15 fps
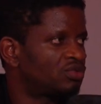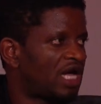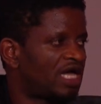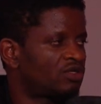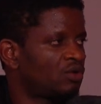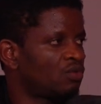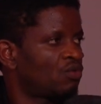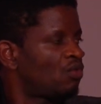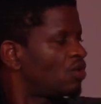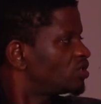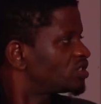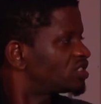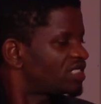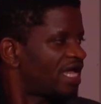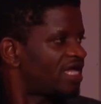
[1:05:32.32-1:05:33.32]
I don't
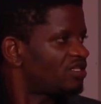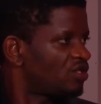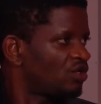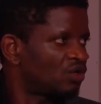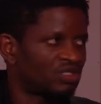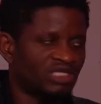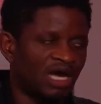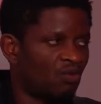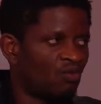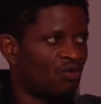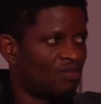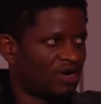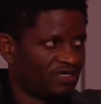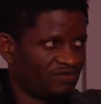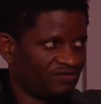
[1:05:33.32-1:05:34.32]
want any other
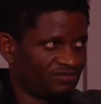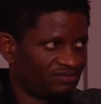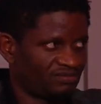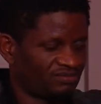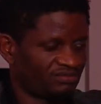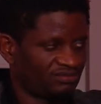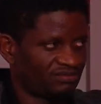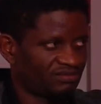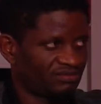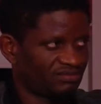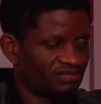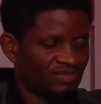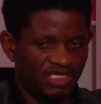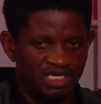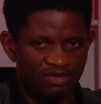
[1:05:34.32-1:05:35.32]
woman. Mm.
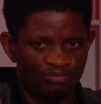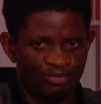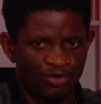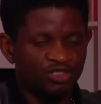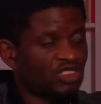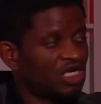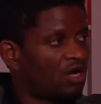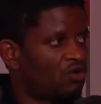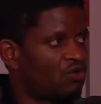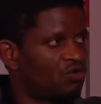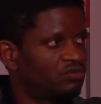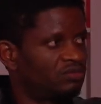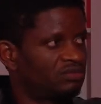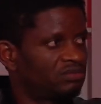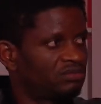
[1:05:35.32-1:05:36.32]
He brought her home.
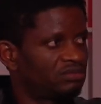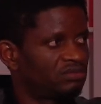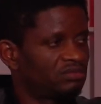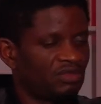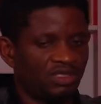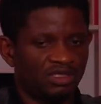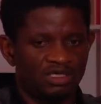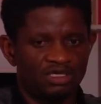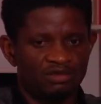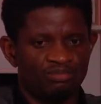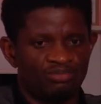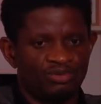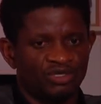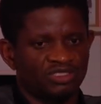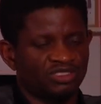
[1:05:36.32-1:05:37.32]
He
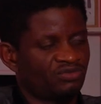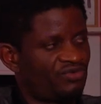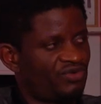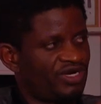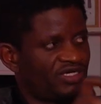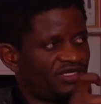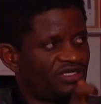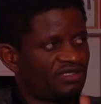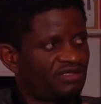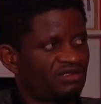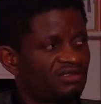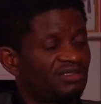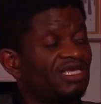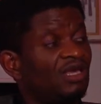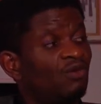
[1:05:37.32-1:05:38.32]
brought ring.
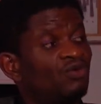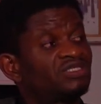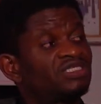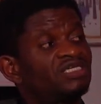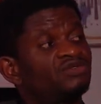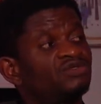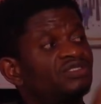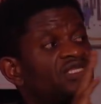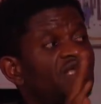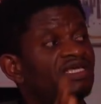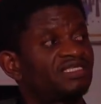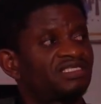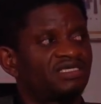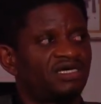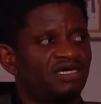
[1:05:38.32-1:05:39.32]
He wanted to
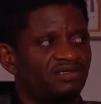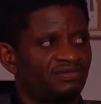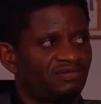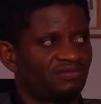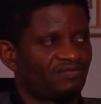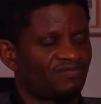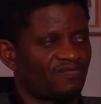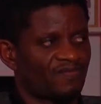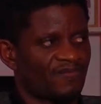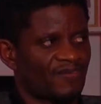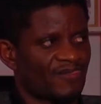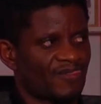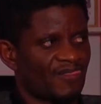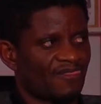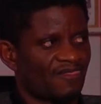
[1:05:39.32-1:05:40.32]
test her
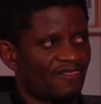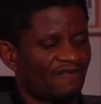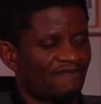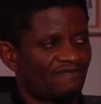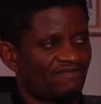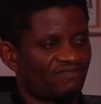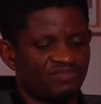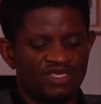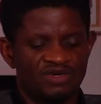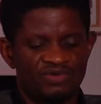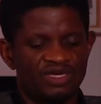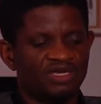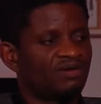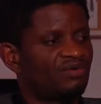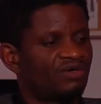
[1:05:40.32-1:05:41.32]
the
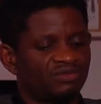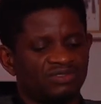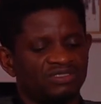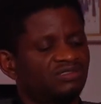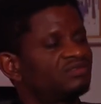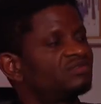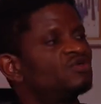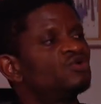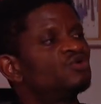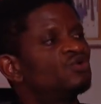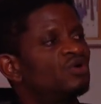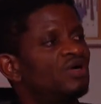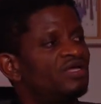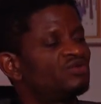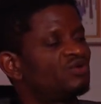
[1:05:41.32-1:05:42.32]
ring he bought was no go,
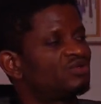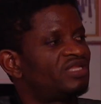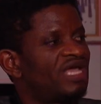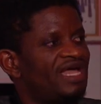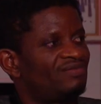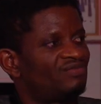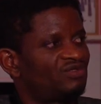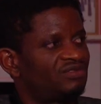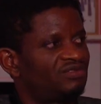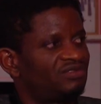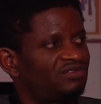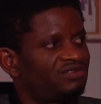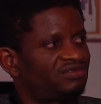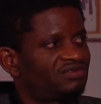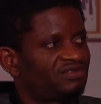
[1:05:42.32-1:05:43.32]
uh, no diamond.
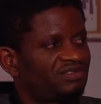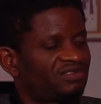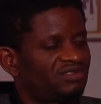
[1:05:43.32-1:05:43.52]
Yeah.